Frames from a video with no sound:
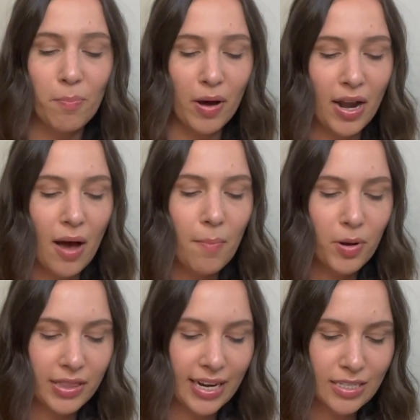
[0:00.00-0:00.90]
But a
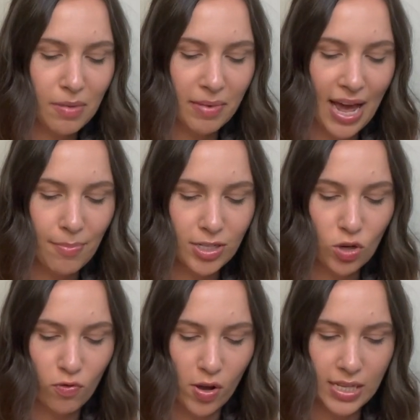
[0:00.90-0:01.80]
book that has made me happy so
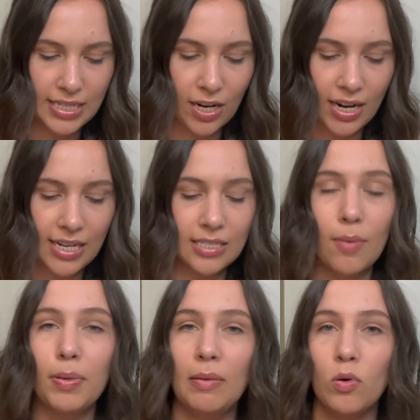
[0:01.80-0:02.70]
far this year is
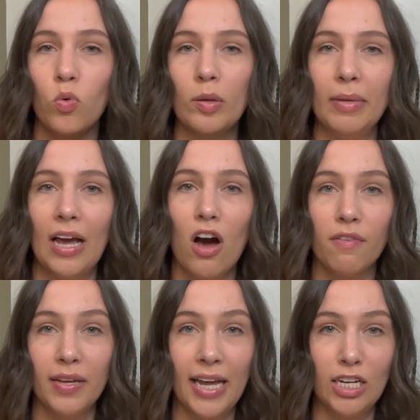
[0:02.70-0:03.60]
People We Meet on
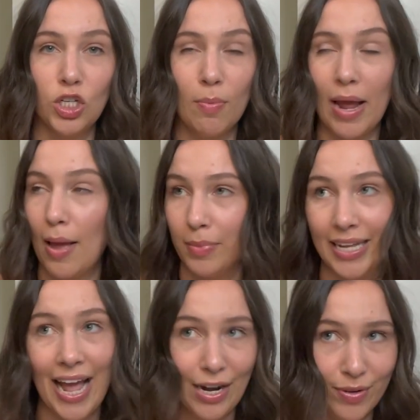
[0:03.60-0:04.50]
Vacation by Emily
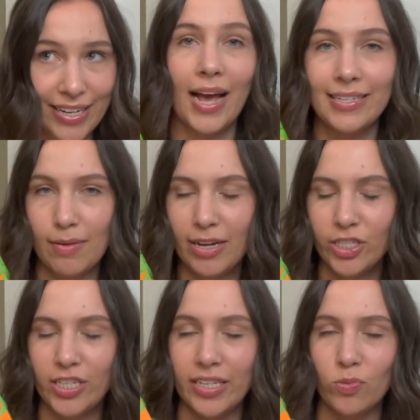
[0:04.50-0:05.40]
Henry. As I
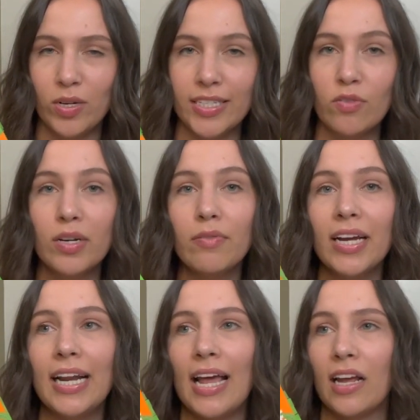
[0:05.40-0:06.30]
mentioned, this was a
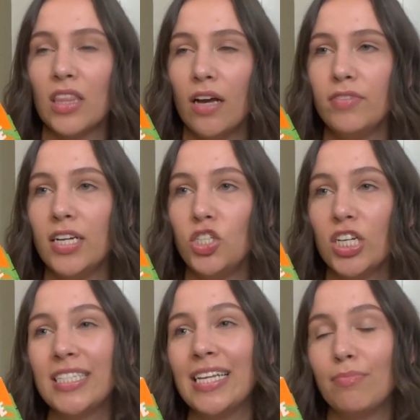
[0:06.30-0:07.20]
reread and I loved it
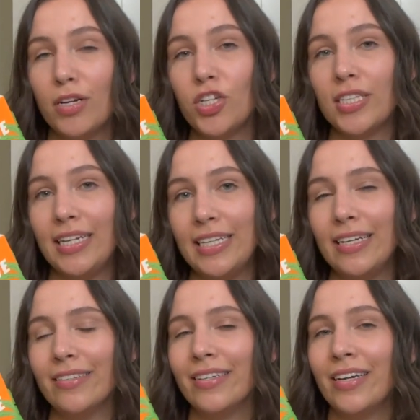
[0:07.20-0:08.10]
just as much as I
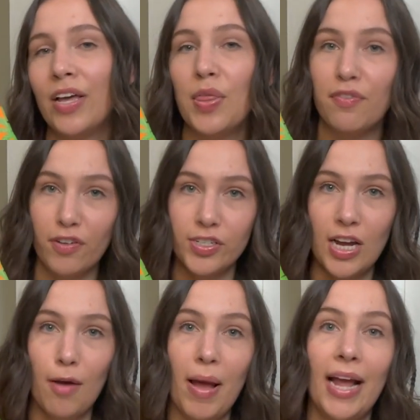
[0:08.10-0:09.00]
did the first
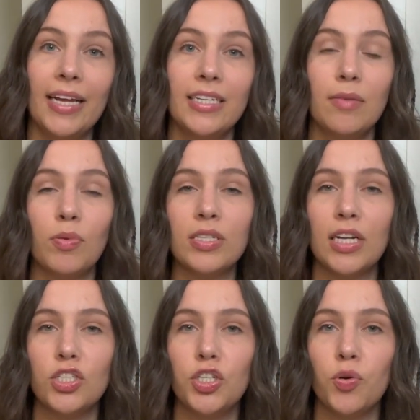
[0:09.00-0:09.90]
time. I ended up
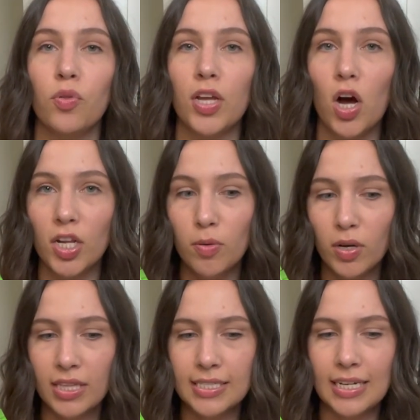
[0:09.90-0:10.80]
listening to the
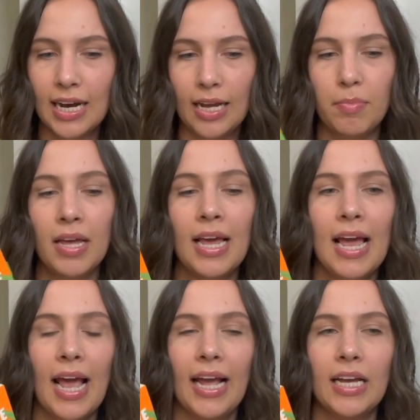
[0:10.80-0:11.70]
audiobook this time,
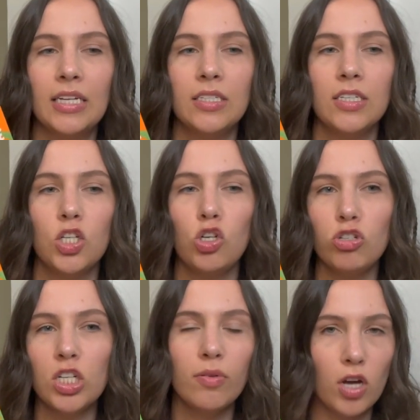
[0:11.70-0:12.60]
and
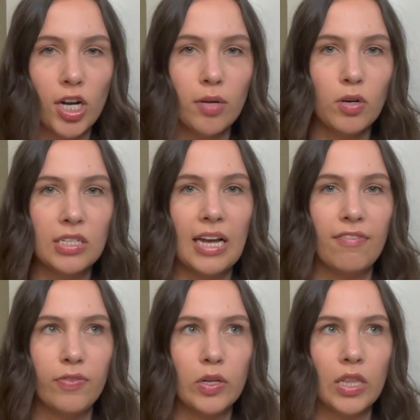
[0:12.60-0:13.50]
usually with audiobooks, I
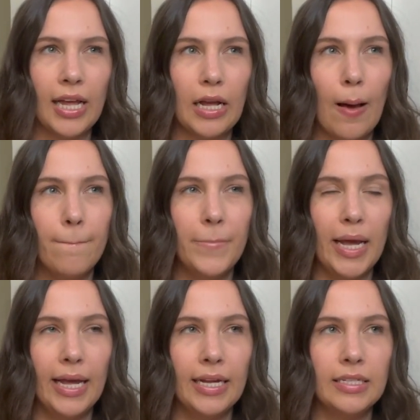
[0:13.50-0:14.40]
feel like a
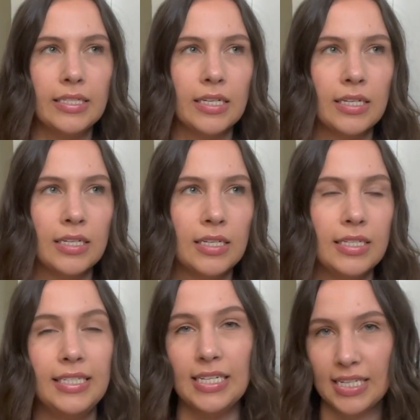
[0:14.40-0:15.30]
bit
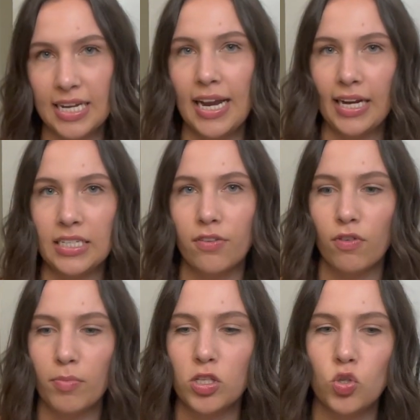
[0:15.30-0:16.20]
disconnected
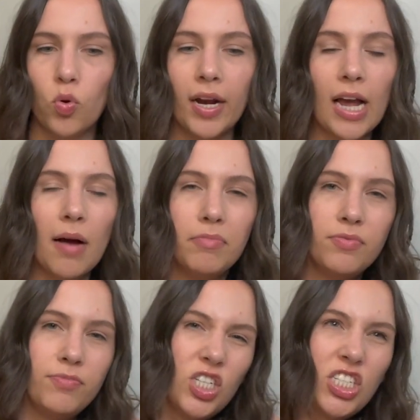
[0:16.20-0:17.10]
from the story. I'm
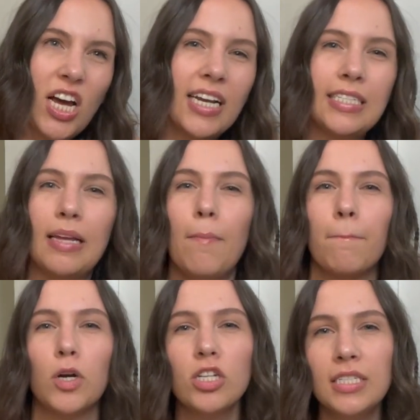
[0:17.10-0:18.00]
just not as
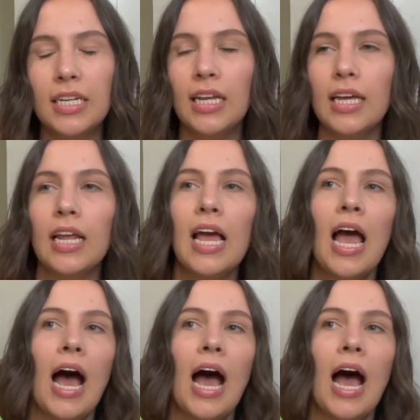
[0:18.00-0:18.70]
immersed in it.